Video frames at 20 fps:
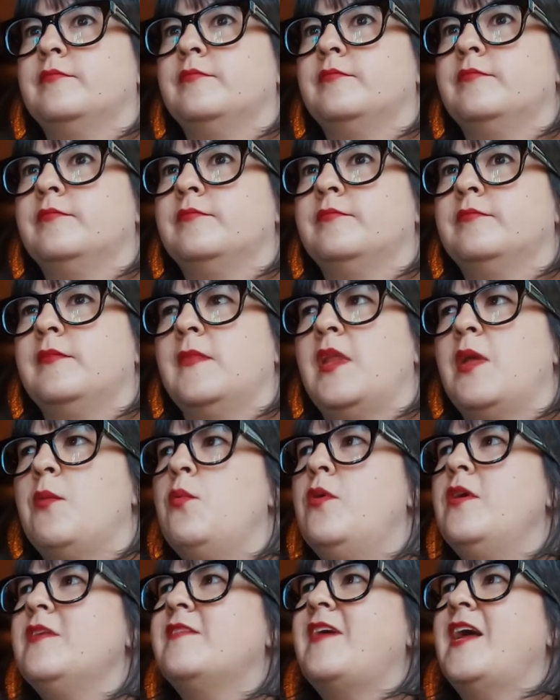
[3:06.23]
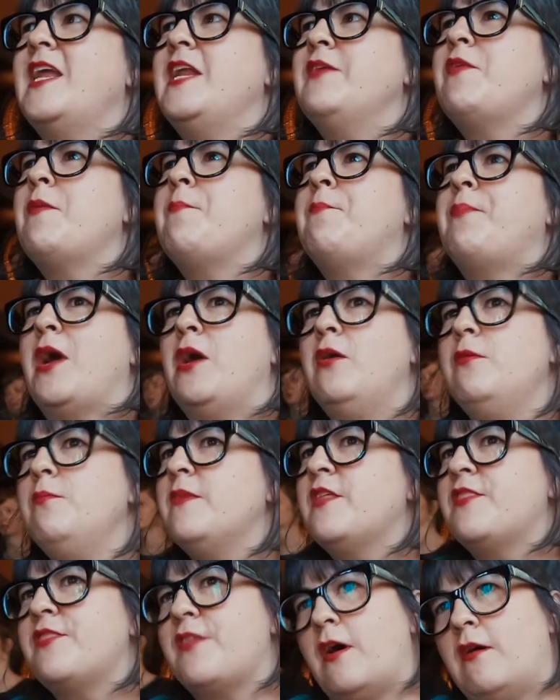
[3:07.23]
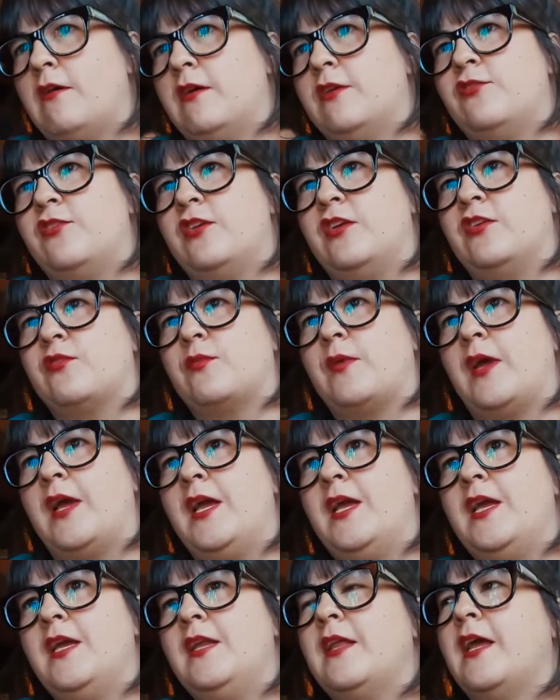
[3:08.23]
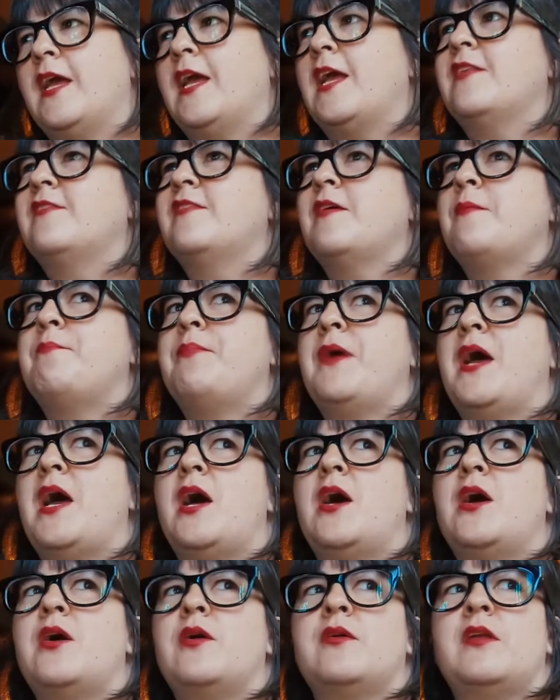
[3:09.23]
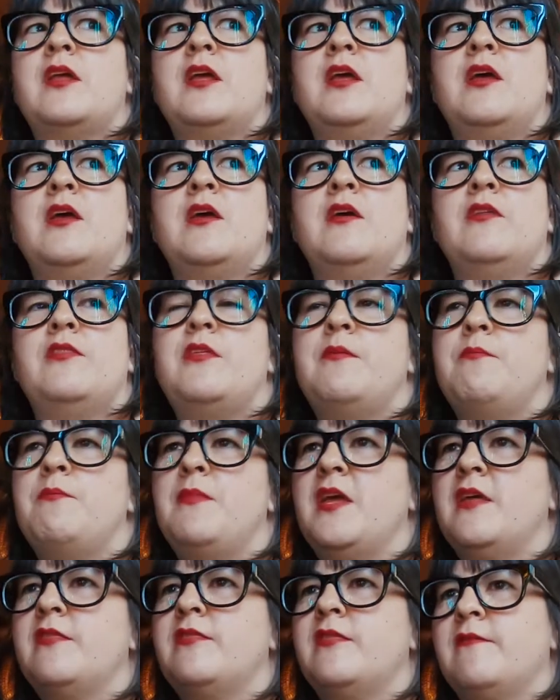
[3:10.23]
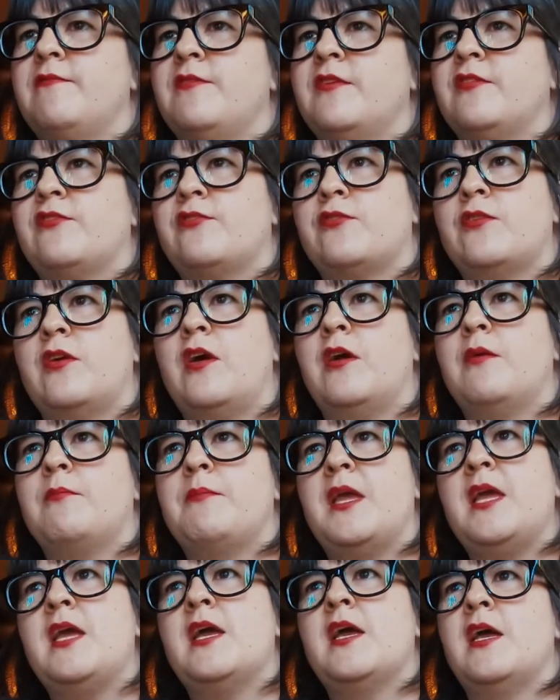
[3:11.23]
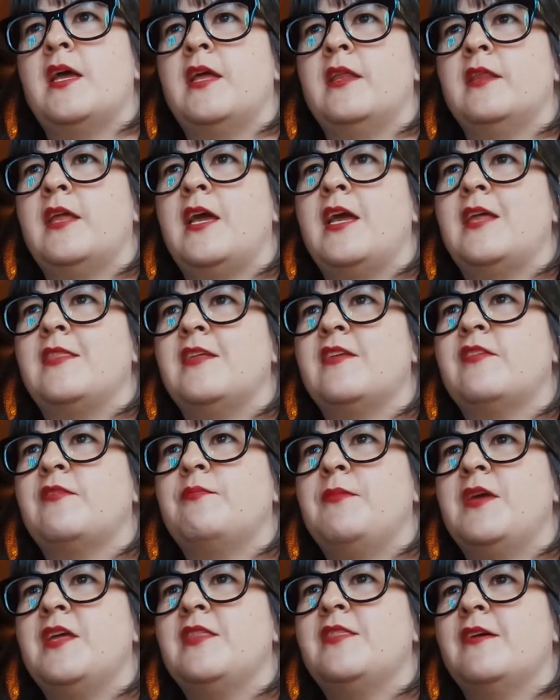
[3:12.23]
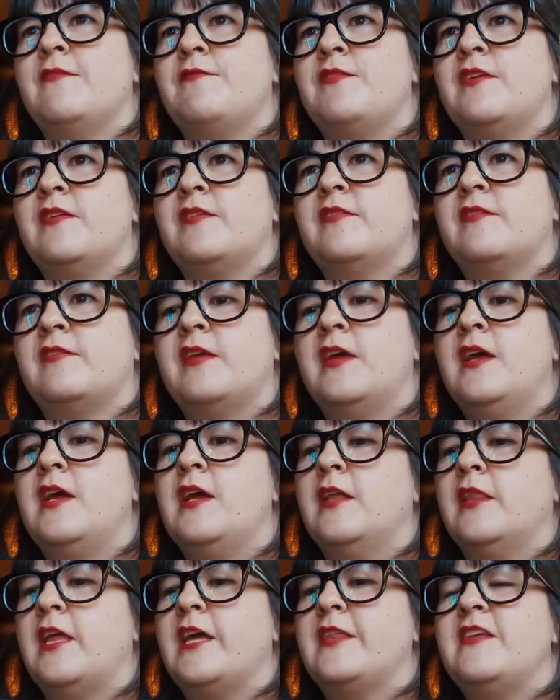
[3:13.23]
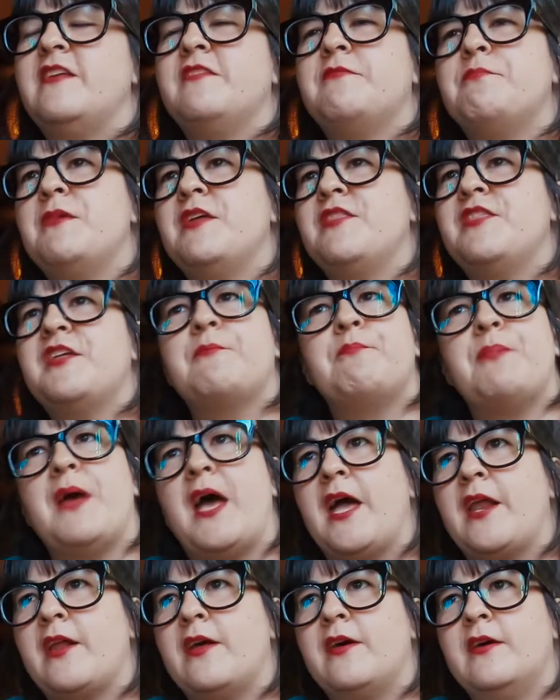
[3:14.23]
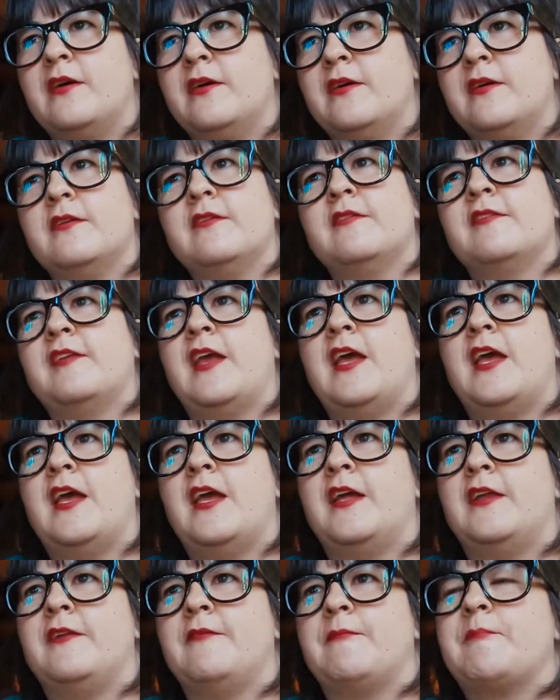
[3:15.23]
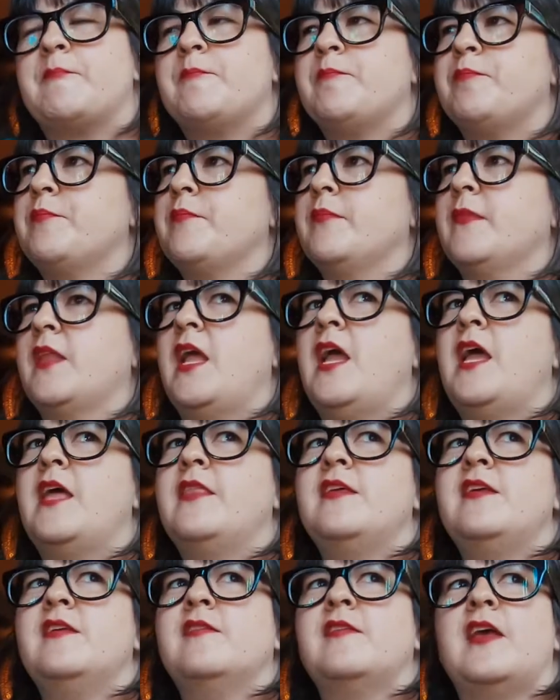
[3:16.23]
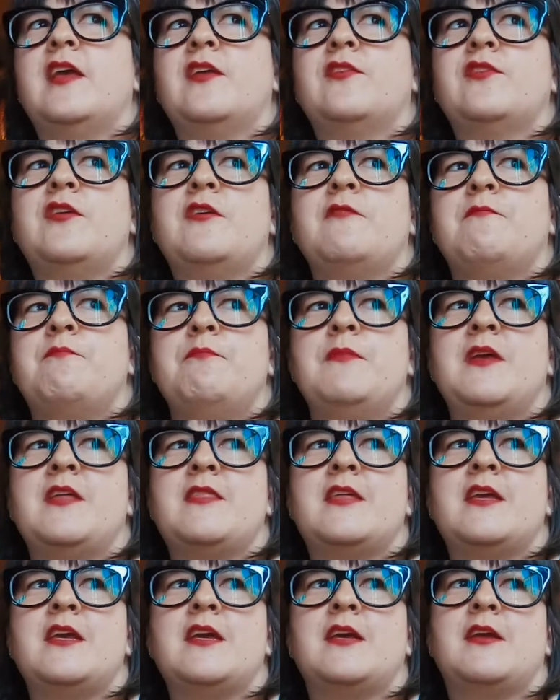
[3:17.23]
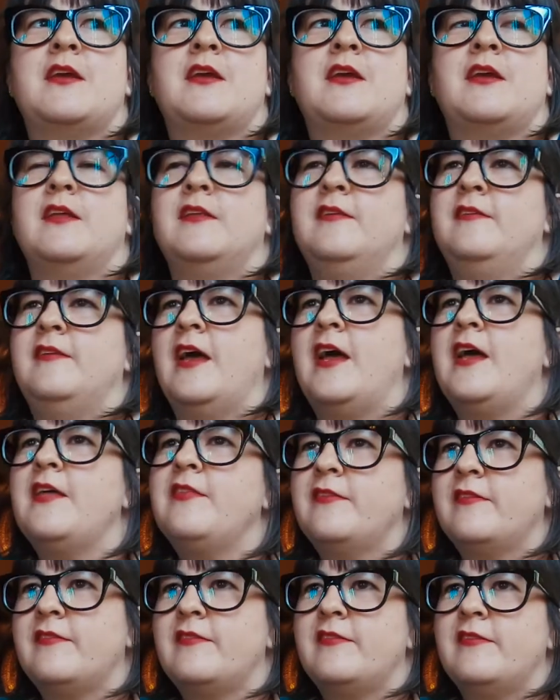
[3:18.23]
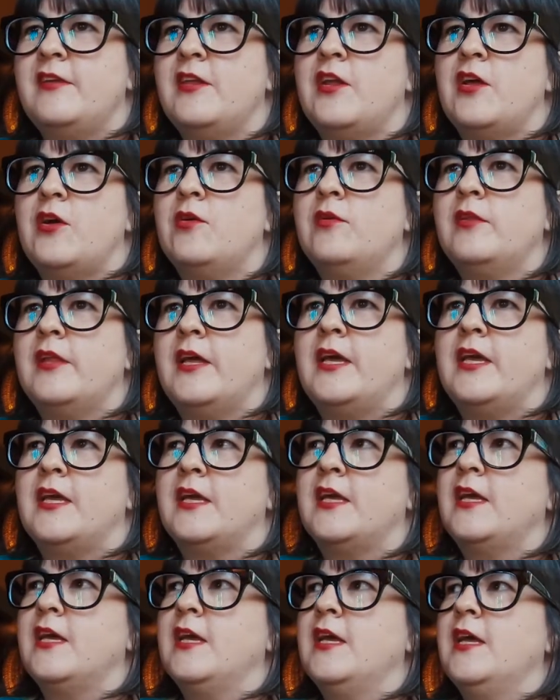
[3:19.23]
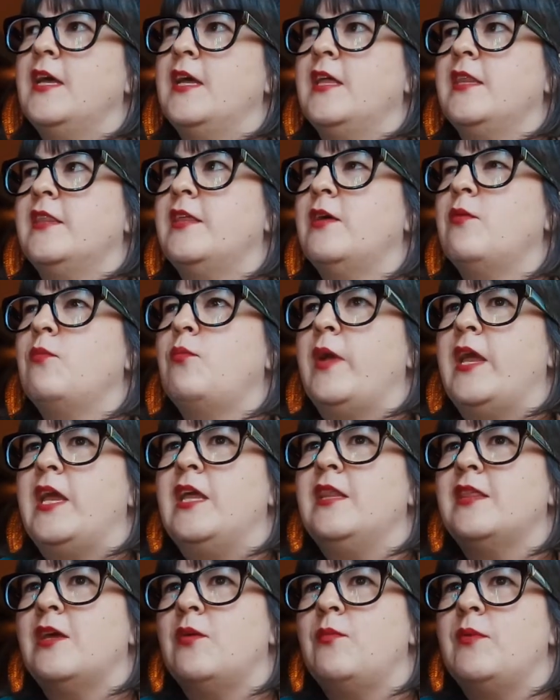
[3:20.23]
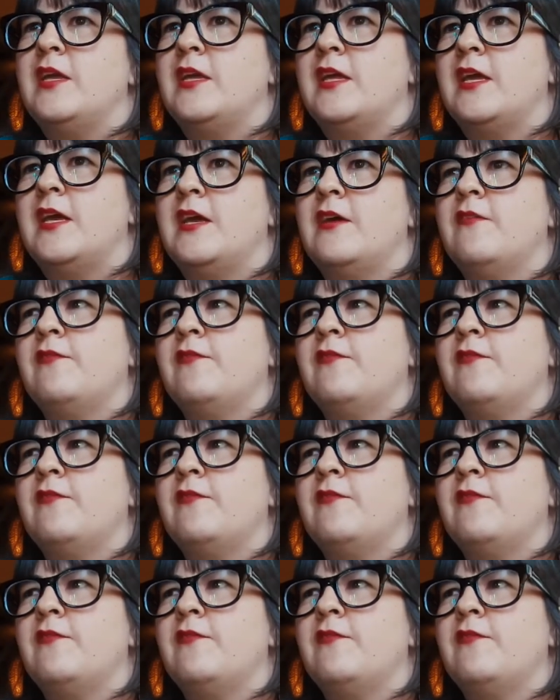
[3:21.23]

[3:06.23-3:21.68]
you know. Well, it's kind of about mythologies, right? Like it's about the myth of the strong man, like this myth of this, like these mythic battles and and these like sort of mythic deaths, you know, like the weight that we